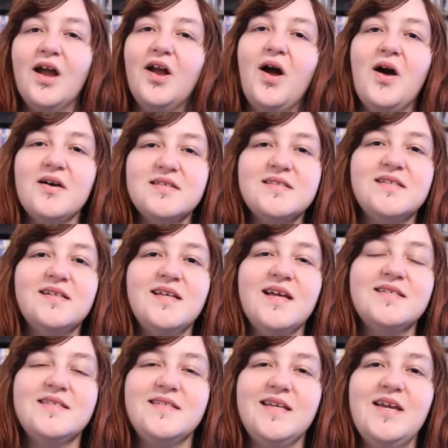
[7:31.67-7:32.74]
Carsten
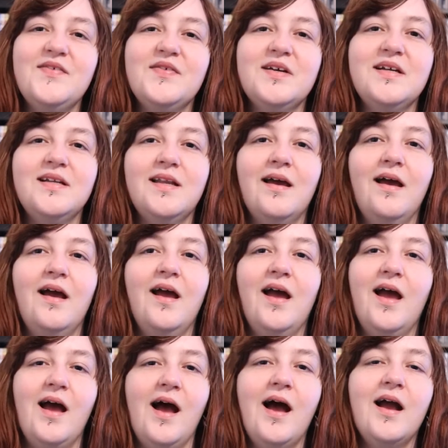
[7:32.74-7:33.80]
and Stephen
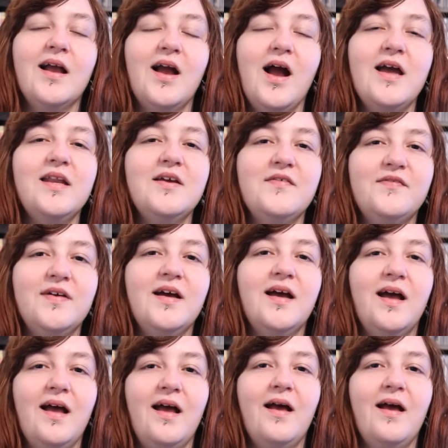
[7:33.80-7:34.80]
kind of